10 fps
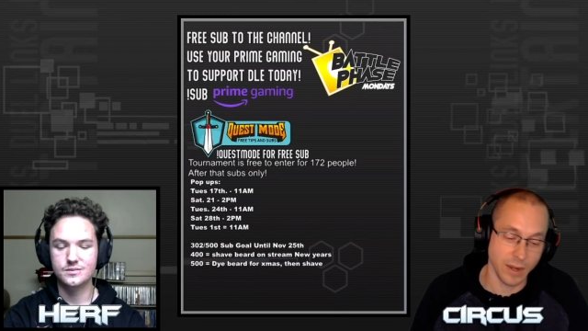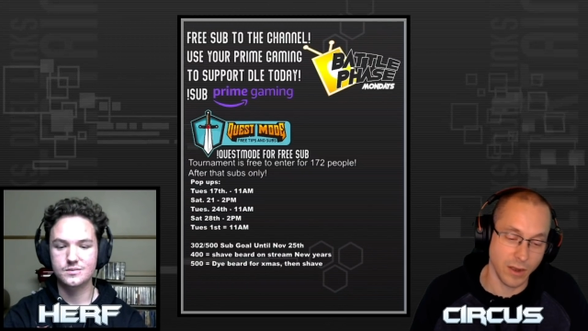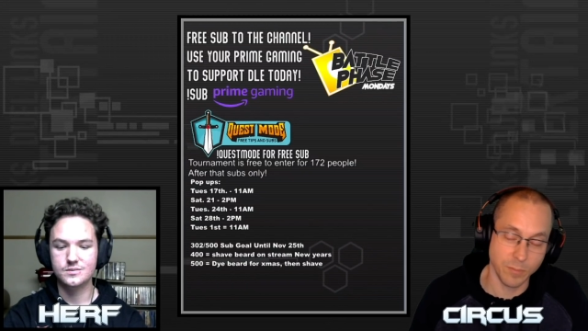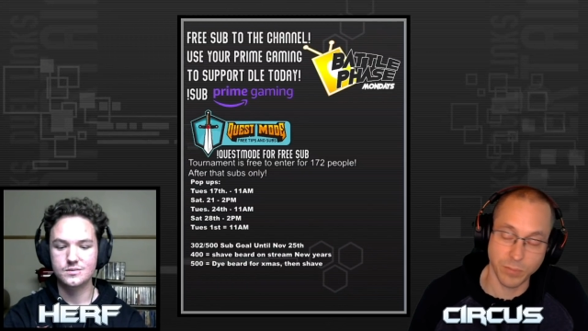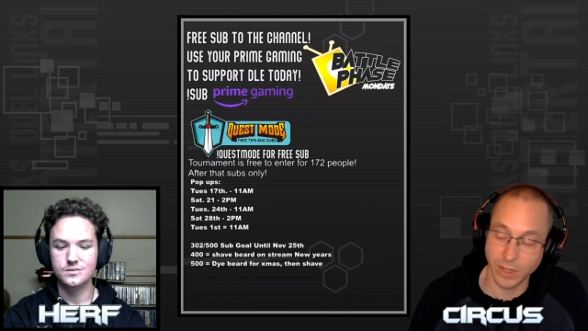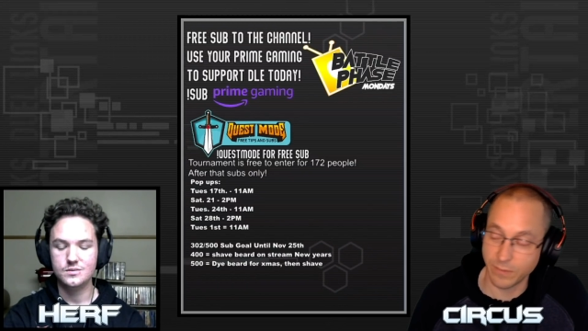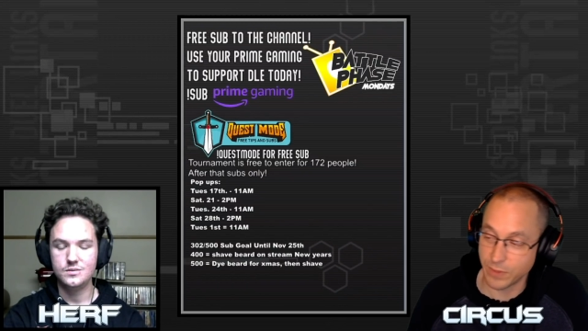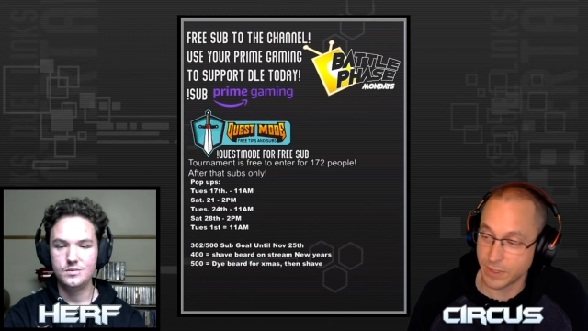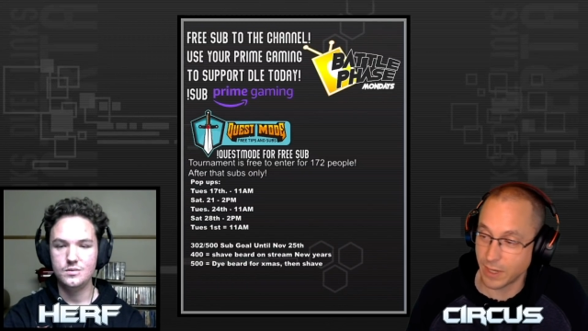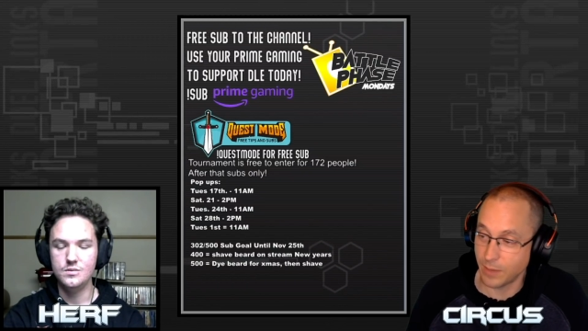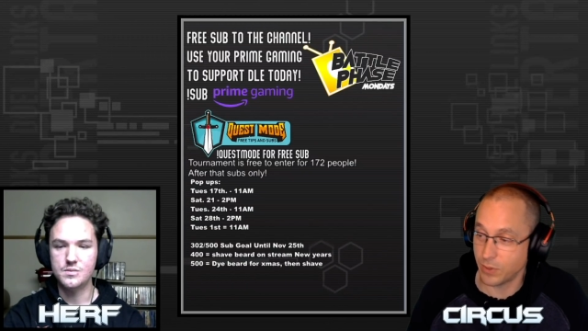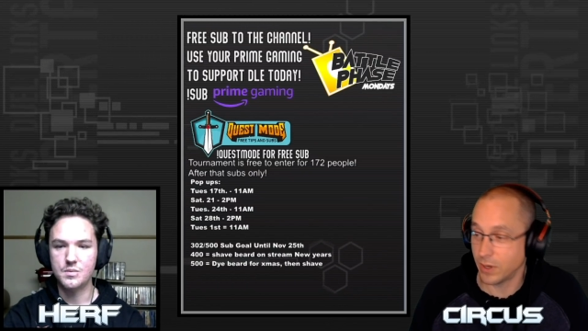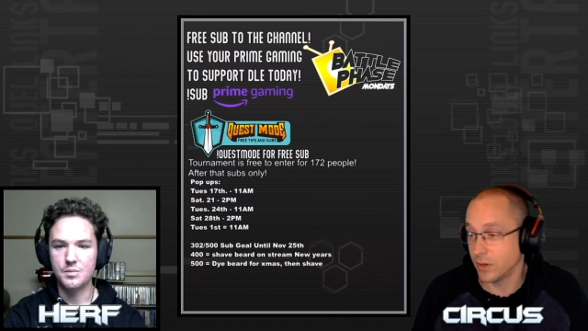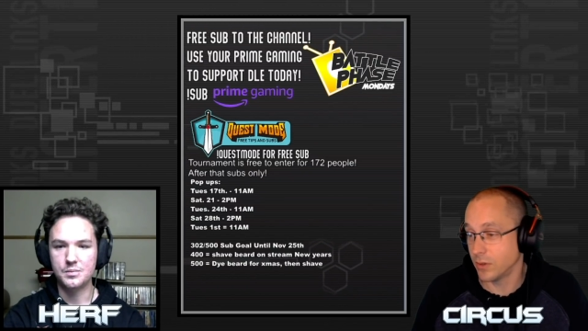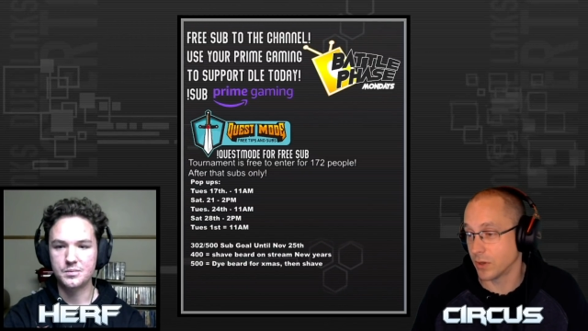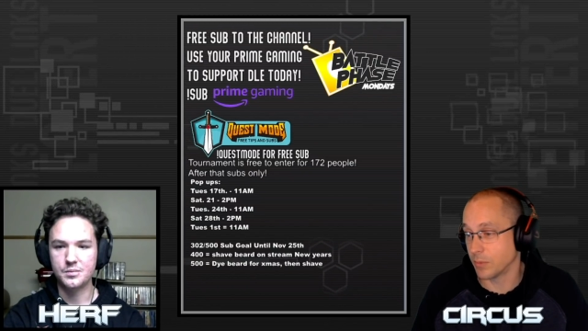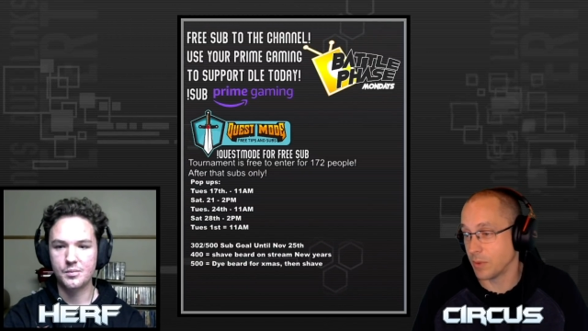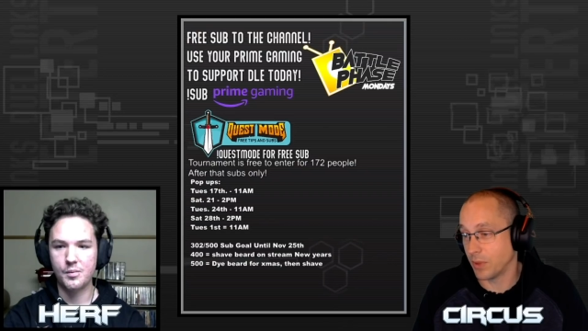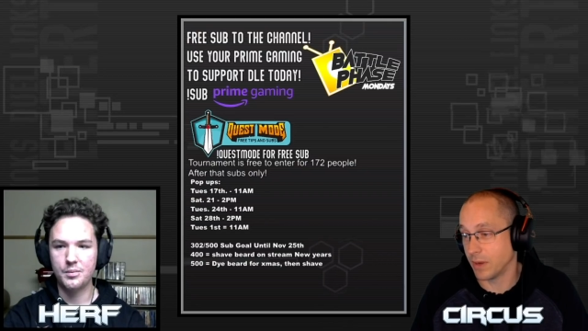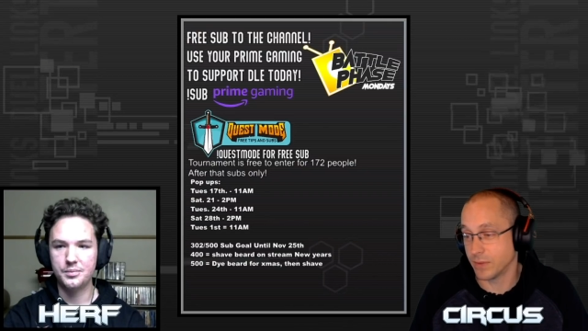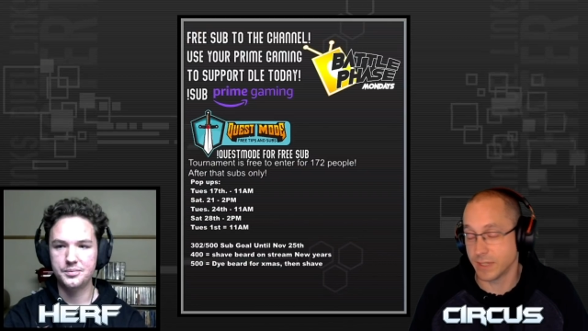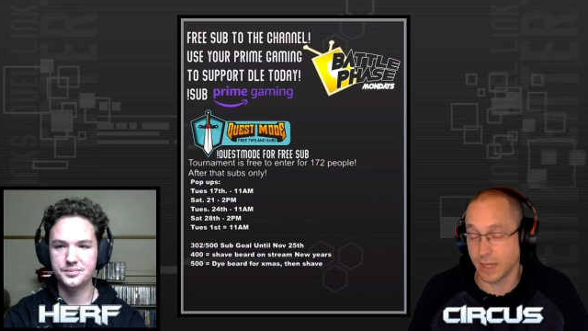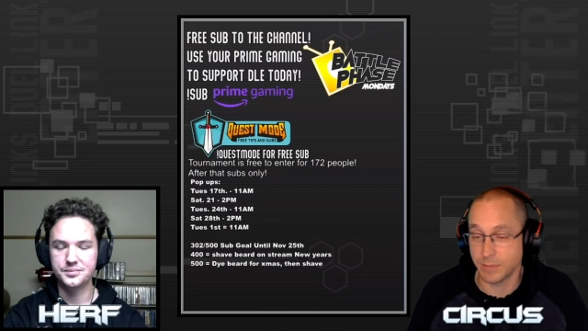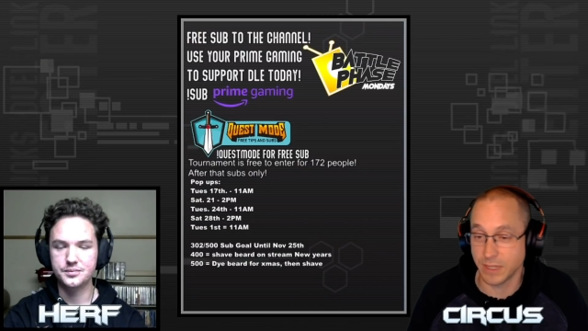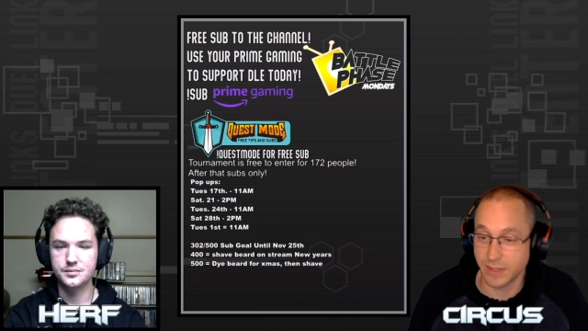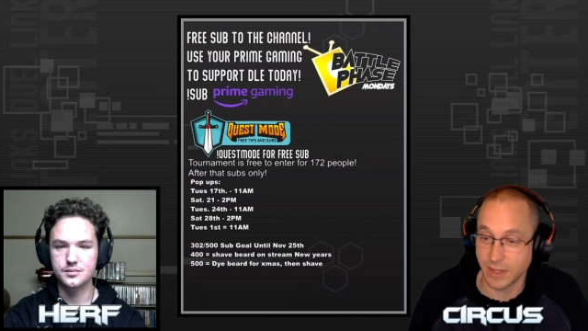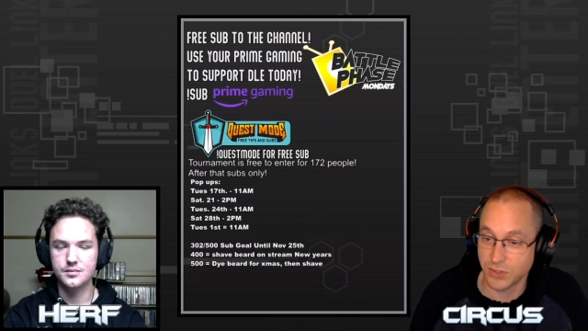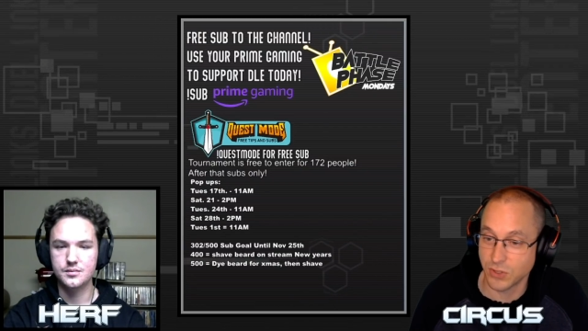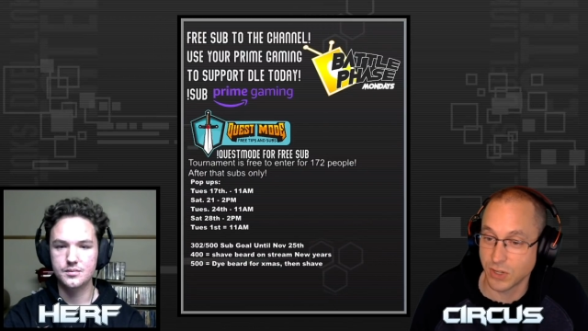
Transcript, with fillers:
Speaker 1: aren't playing for the top 100. They're gonna be playing for top 10,000.